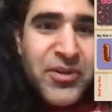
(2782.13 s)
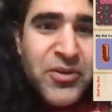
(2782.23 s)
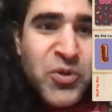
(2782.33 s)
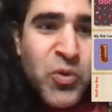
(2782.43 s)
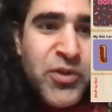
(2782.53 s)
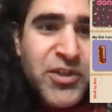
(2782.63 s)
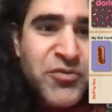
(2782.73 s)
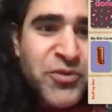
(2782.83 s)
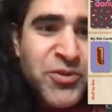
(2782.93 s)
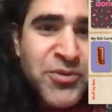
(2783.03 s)
Go Nuts
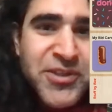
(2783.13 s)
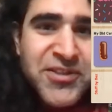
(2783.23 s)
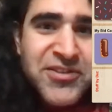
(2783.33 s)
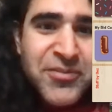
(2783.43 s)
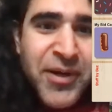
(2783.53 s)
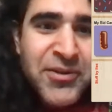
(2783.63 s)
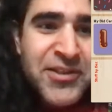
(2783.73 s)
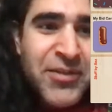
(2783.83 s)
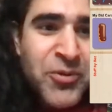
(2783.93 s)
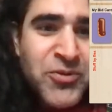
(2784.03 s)
for Donuts. Apparently
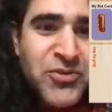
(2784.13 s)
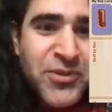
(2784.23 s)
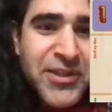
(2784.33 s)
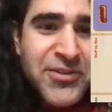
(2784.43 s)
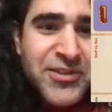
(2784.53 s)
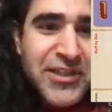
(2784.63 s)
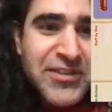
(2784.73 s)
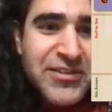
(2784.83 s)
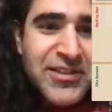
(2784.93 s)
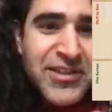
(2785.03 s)
I'm also quite good at
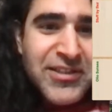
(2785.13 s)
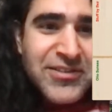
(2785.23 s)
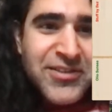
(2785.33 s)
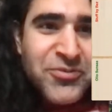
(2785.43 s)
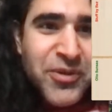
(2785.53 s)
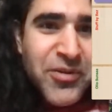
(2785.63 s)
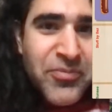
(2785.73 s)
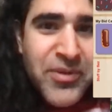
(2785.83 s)
this one.